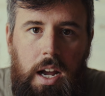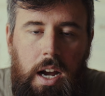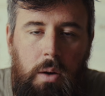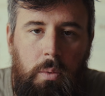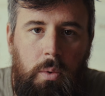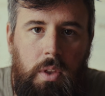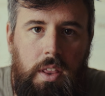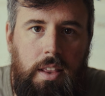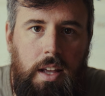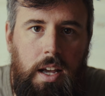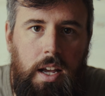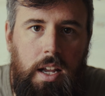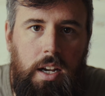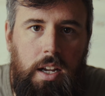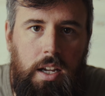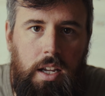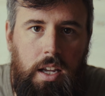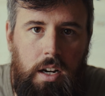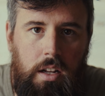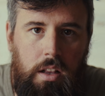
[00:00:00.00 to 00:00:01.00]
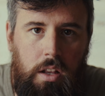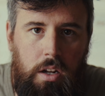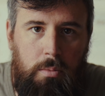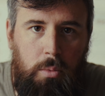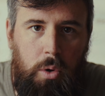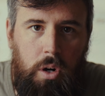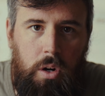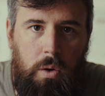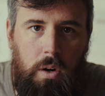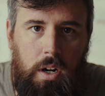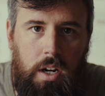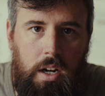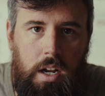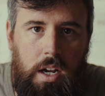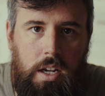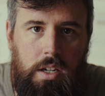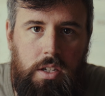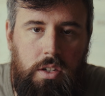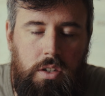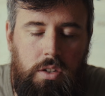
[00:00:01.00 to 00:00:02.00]
I will then get a little more
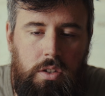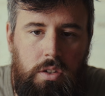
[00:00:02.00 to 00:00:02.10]
organized.